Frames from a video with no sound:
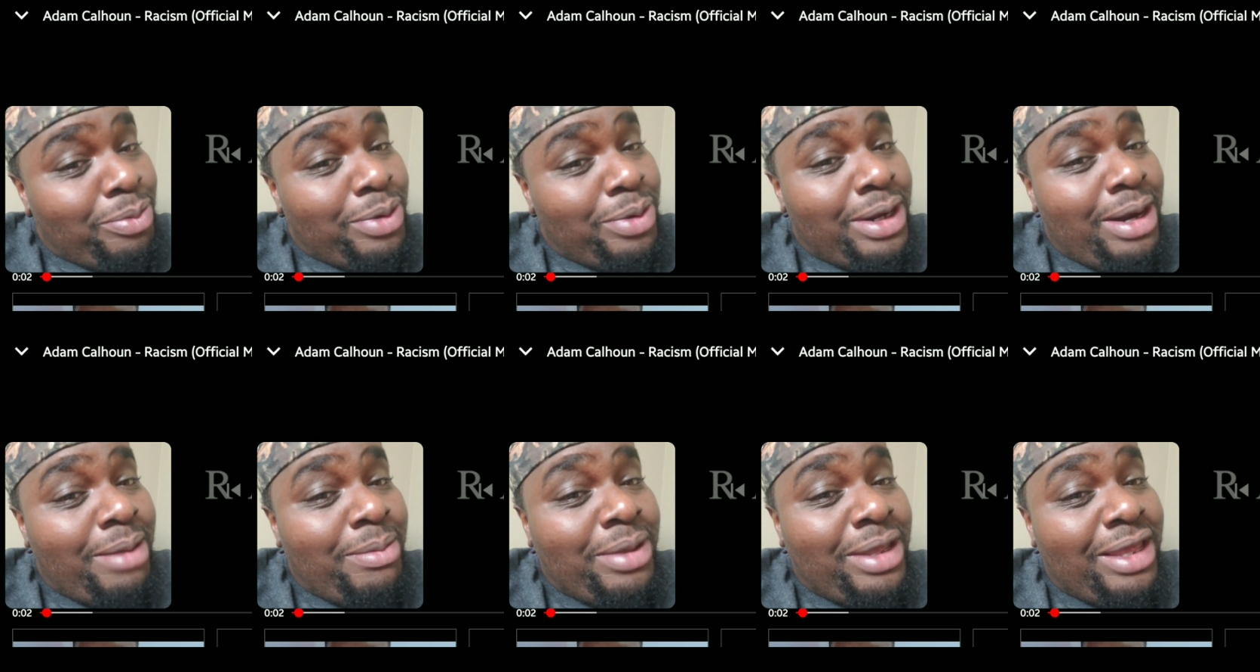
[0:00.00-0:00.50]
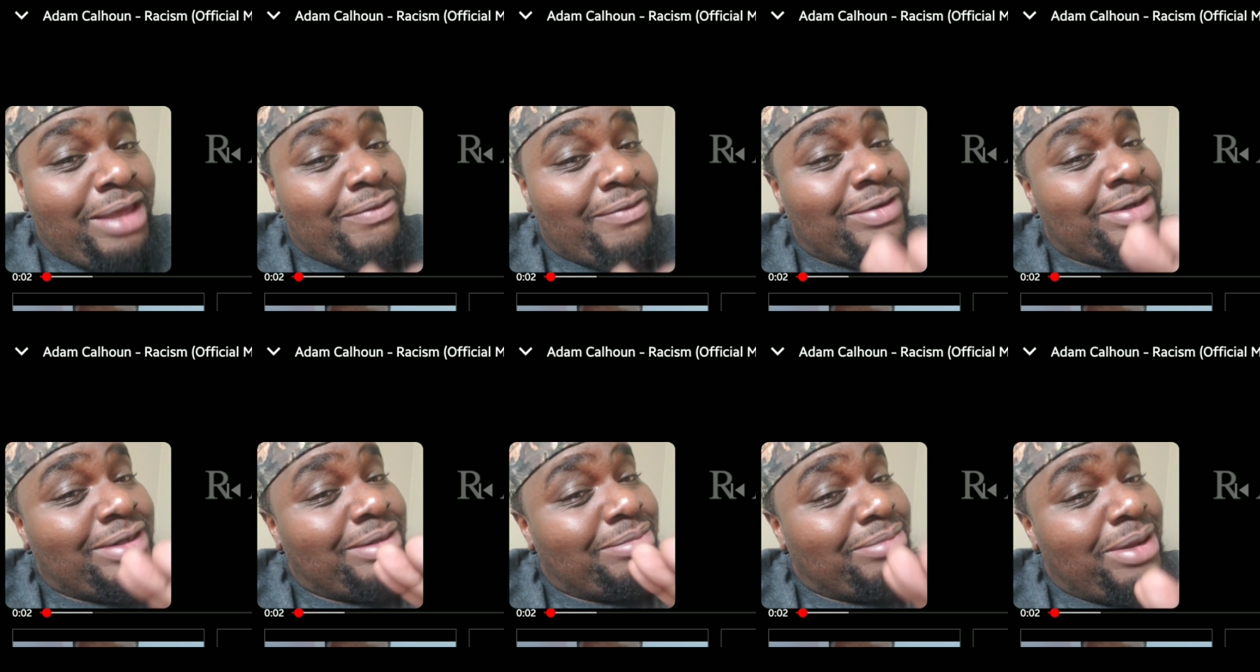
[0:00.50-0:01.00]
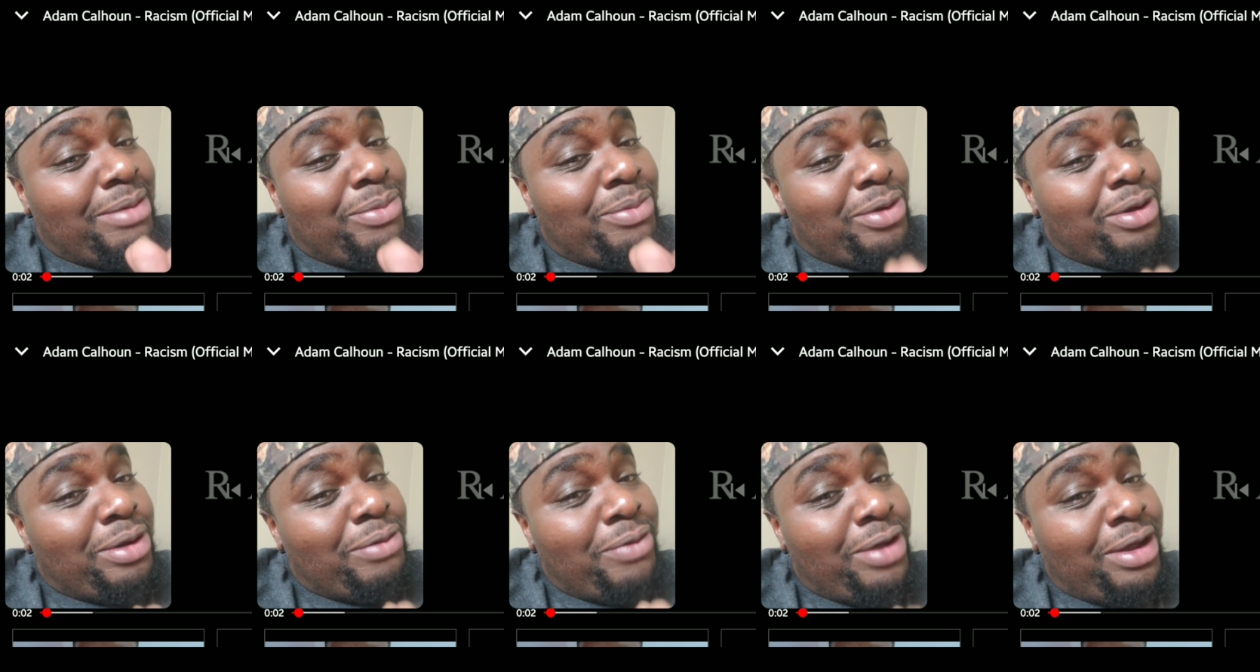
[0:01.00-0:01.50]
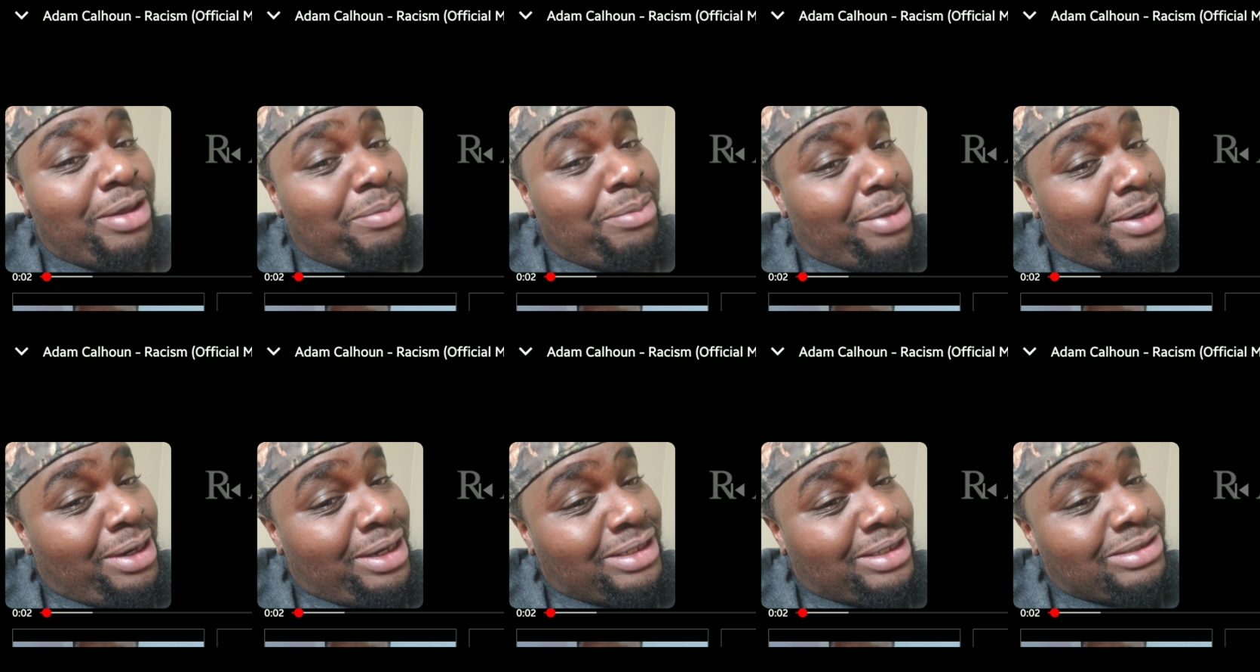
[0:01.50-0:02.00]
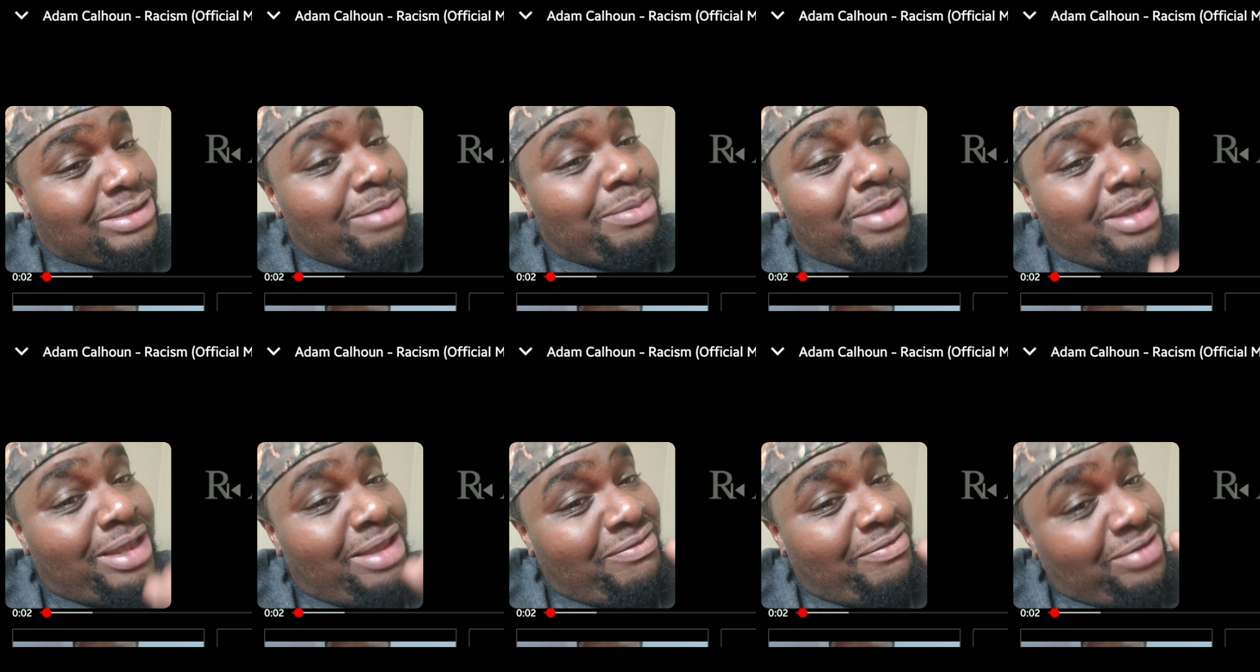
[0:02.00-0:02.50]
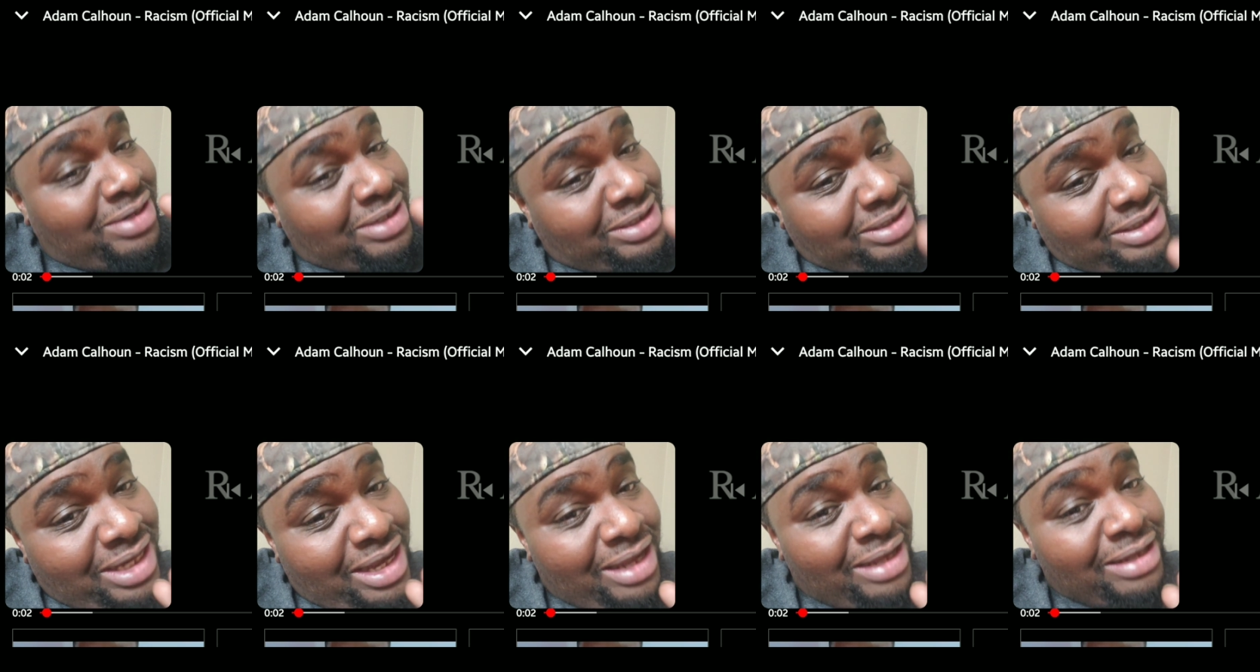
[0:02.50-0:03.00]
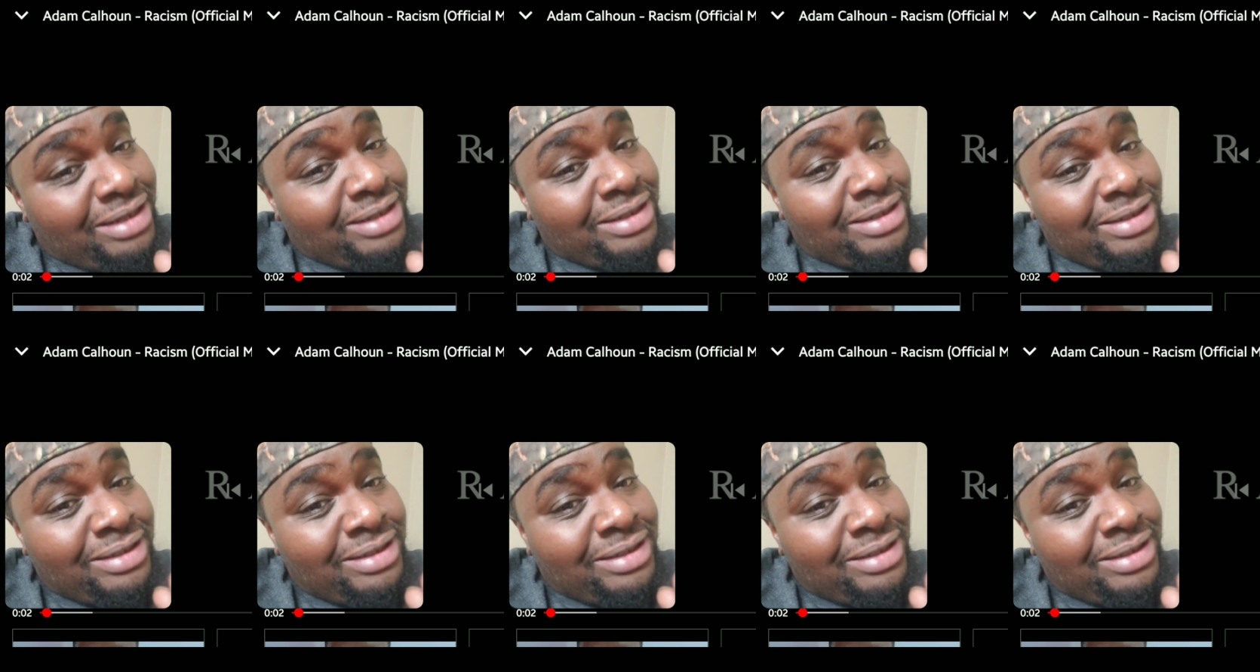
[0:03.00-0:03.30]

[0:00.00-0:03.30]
but I'm going to give it a, my boy recommended this, so I'm going to give it a shot.